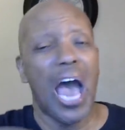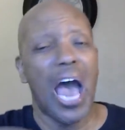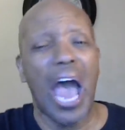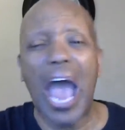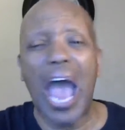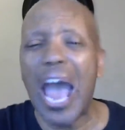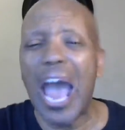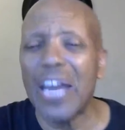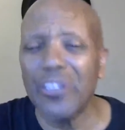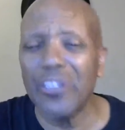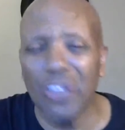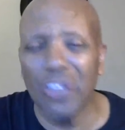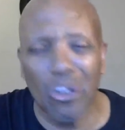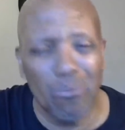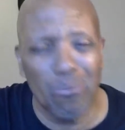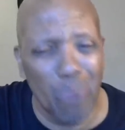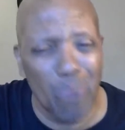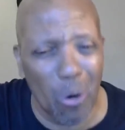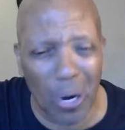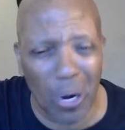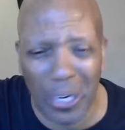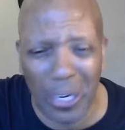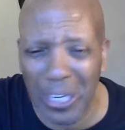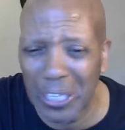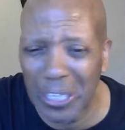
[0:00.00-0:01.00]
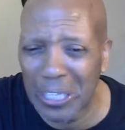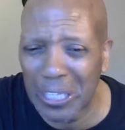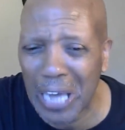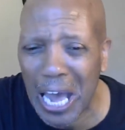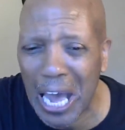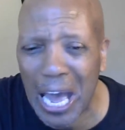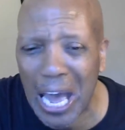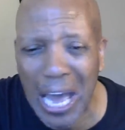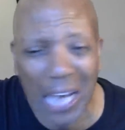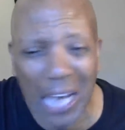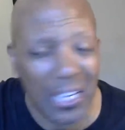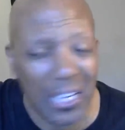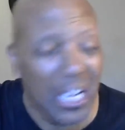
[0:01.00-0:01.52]
I know more than
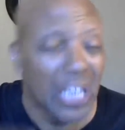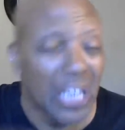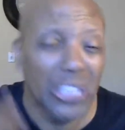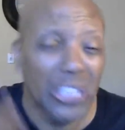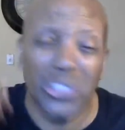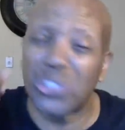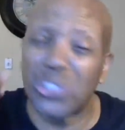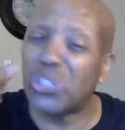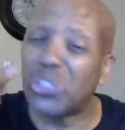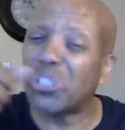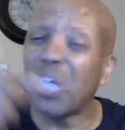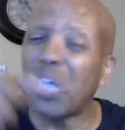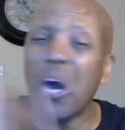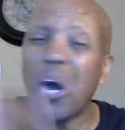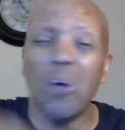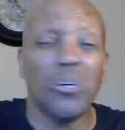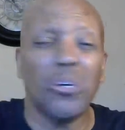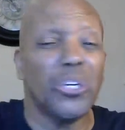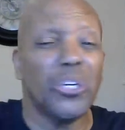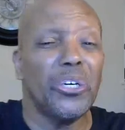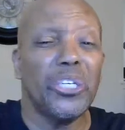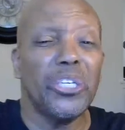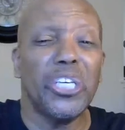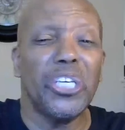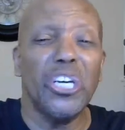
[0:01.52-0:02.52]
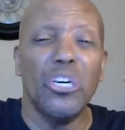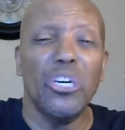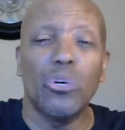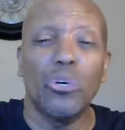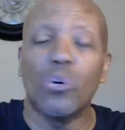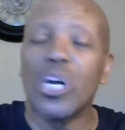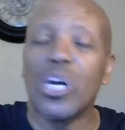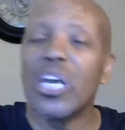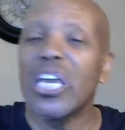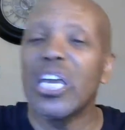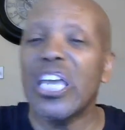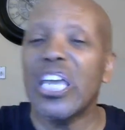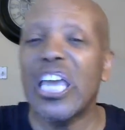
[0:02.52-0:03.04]
God. So do
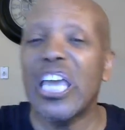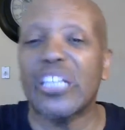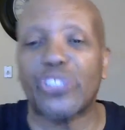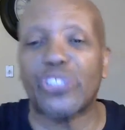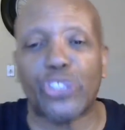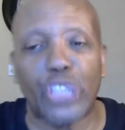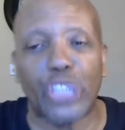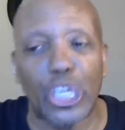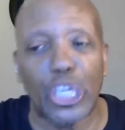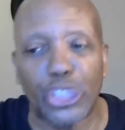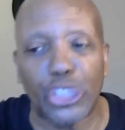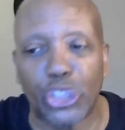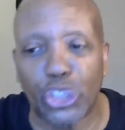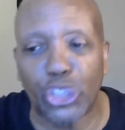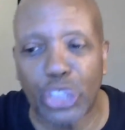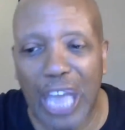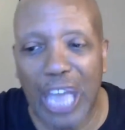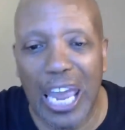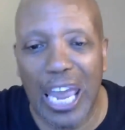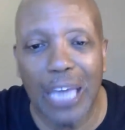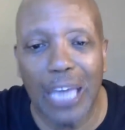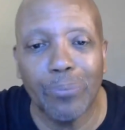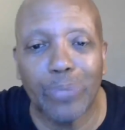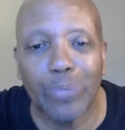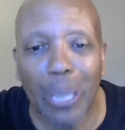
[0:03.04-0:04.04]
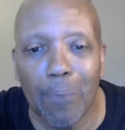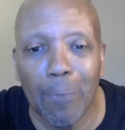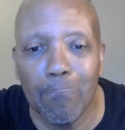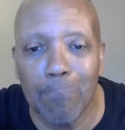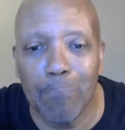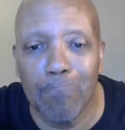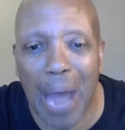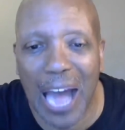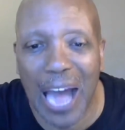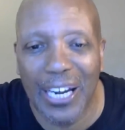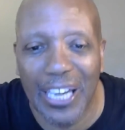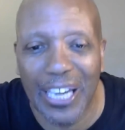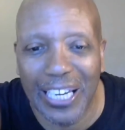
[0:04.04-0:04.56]
you. It's the same
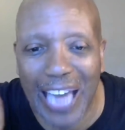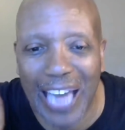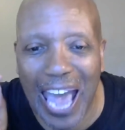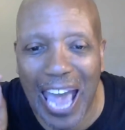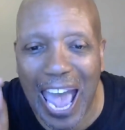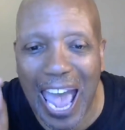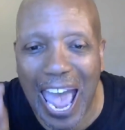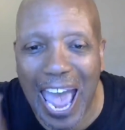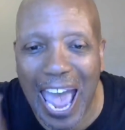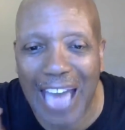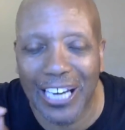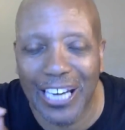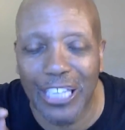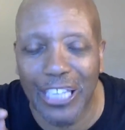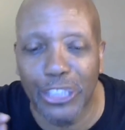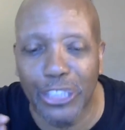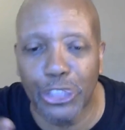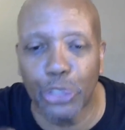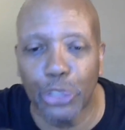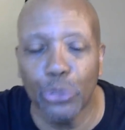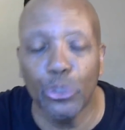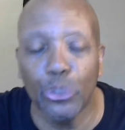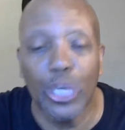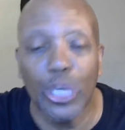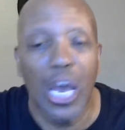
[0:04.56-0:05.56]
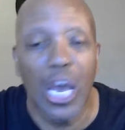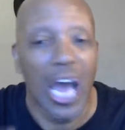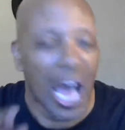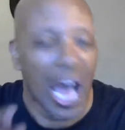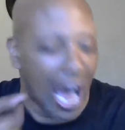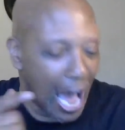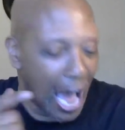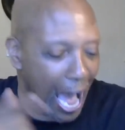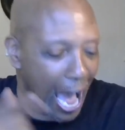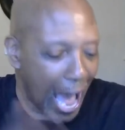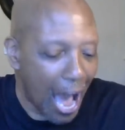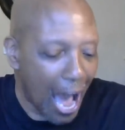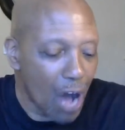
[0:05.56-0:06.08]
demonic attitude.
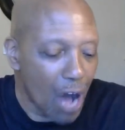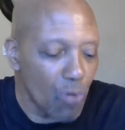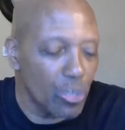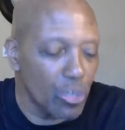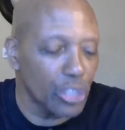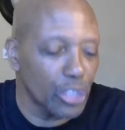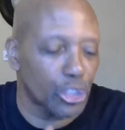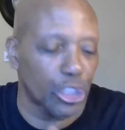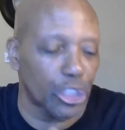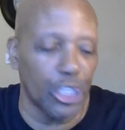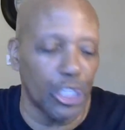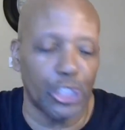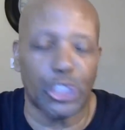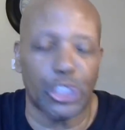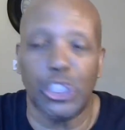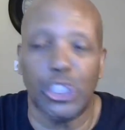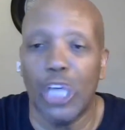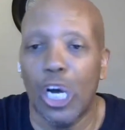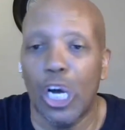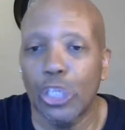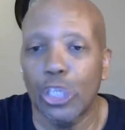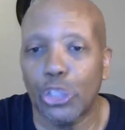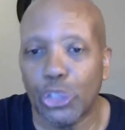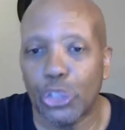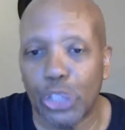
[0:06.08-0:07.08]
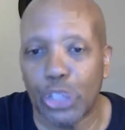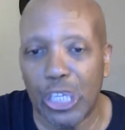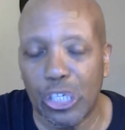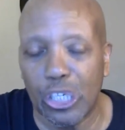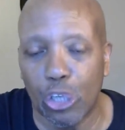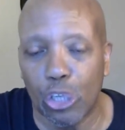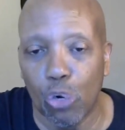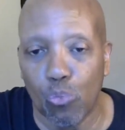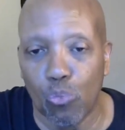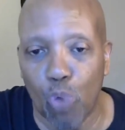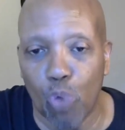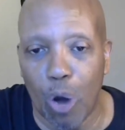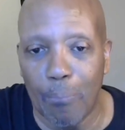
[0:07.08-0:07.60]
How is this young
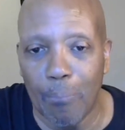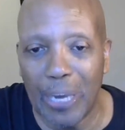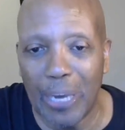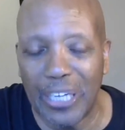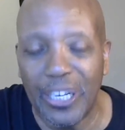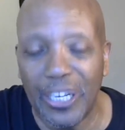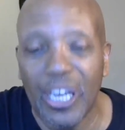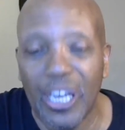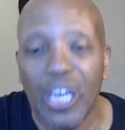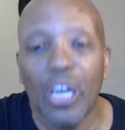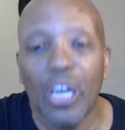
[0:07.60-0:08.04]
single woman